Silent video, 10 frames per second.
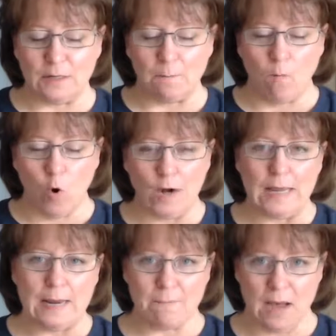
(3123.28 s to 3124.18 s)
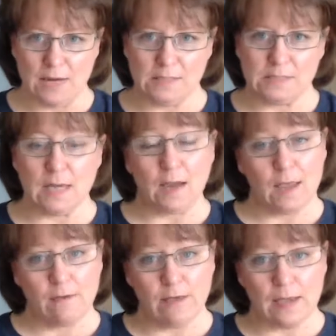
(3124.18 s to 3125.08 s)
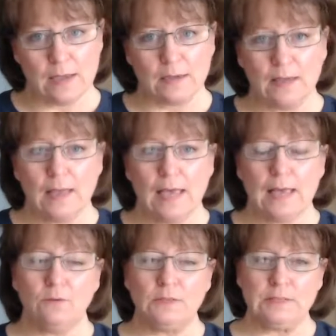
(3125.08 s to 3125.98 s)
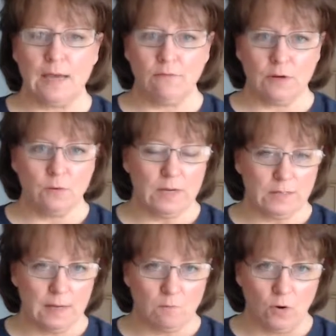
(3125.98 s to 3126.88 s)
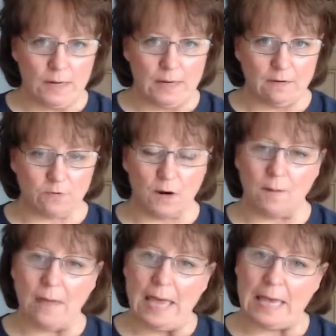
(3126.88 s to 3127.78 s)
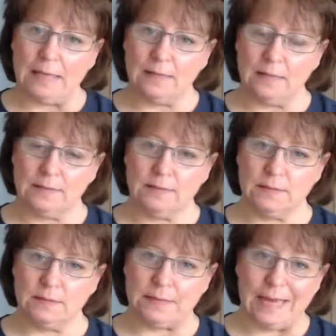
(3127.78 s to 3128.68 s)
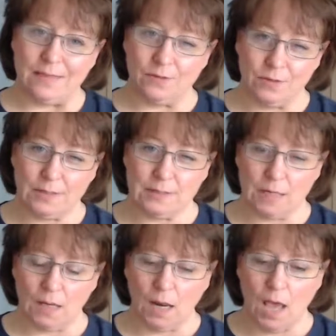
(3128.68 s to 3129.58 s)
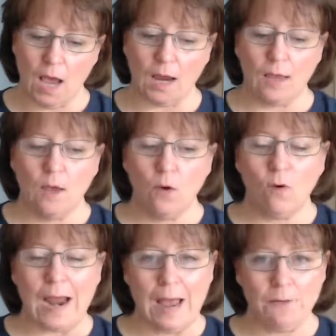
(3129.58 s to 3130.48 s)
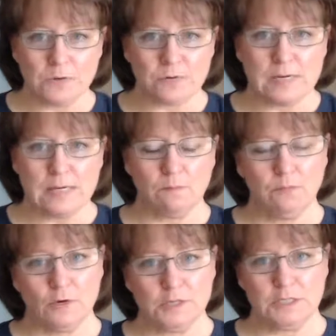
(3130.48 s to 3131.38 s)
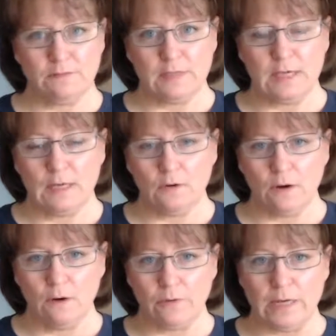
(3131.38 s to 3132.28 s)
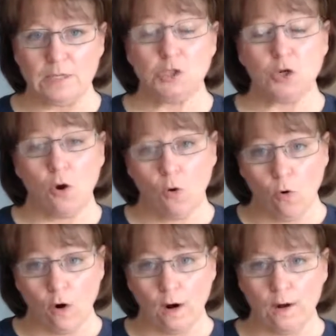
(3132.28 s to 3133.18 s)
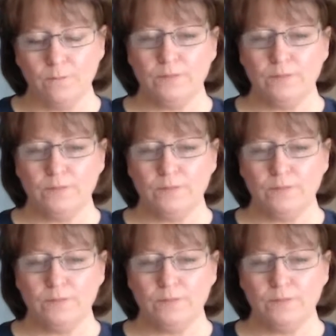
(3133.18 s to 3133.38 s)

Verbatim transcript: a morning mindset cafe, and it was every weekday morning from eight until 9 30, 10 o'clock, where I would read a portion of Think and Grow Rich or